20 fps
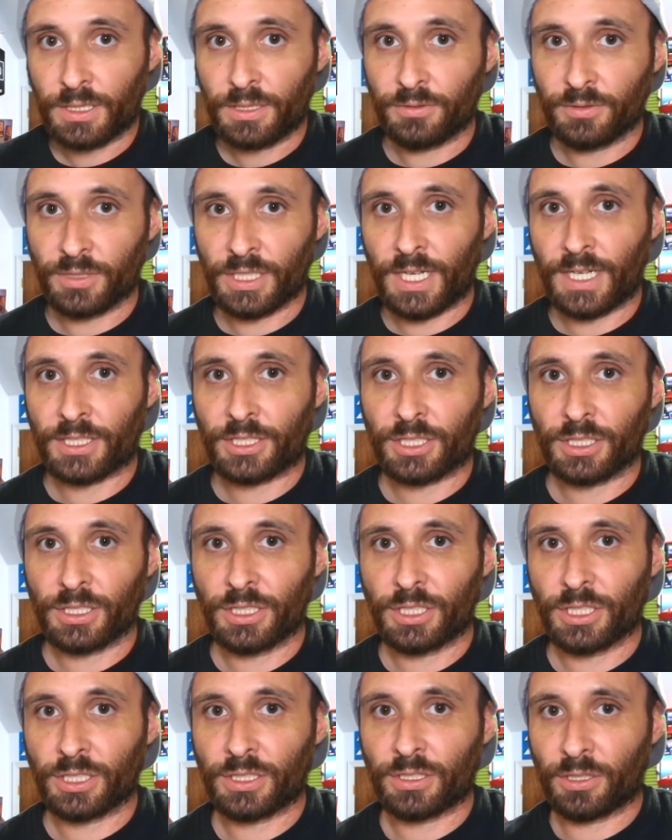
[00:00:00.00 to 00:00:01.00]
It was
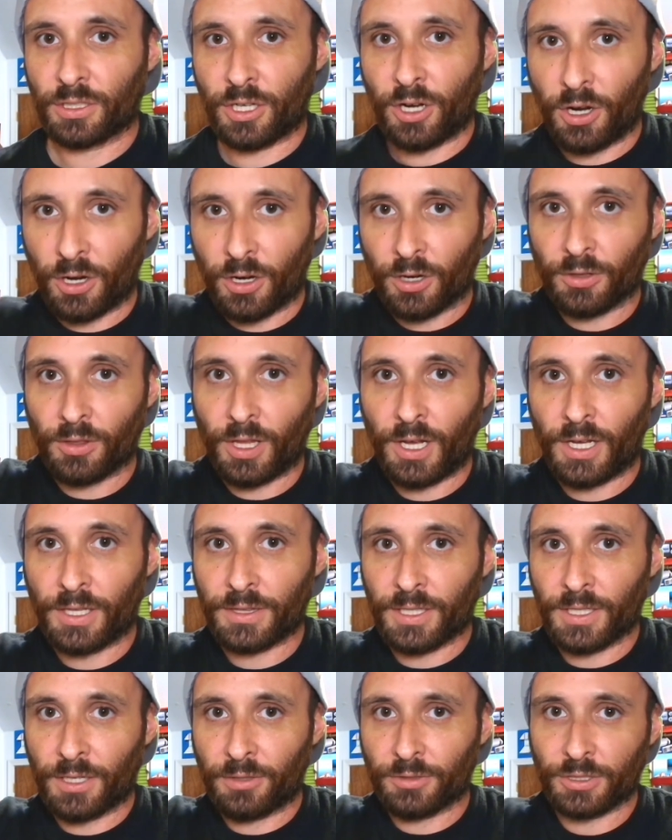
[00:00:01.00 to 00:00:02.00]
actually just a car
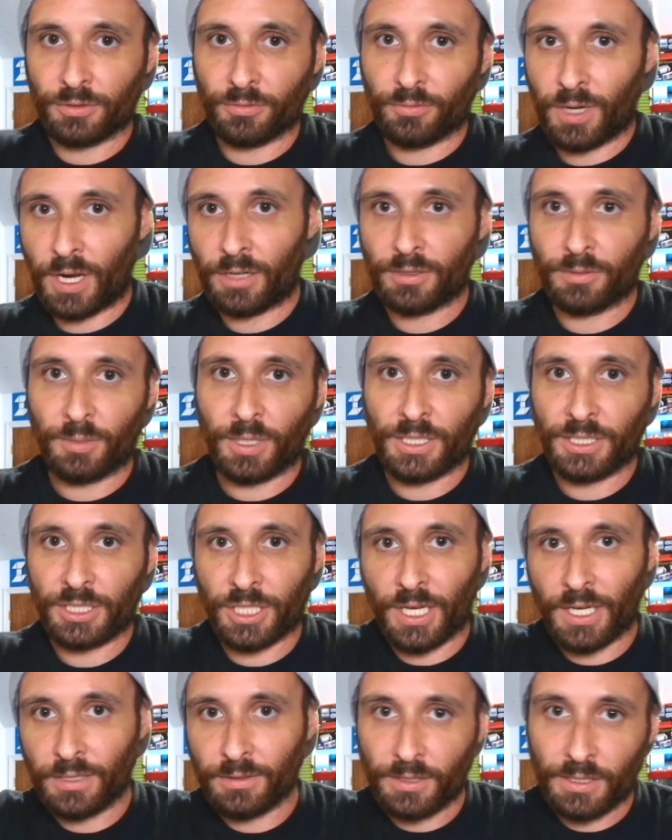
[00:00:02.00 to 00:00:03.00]
lot that was surrounded by
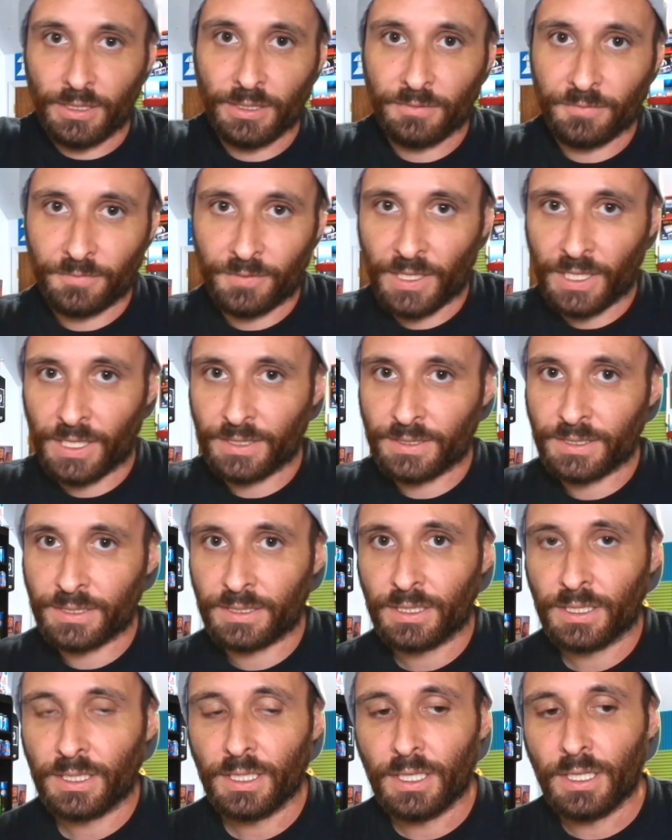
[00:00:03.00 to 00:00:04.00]
chain link fence.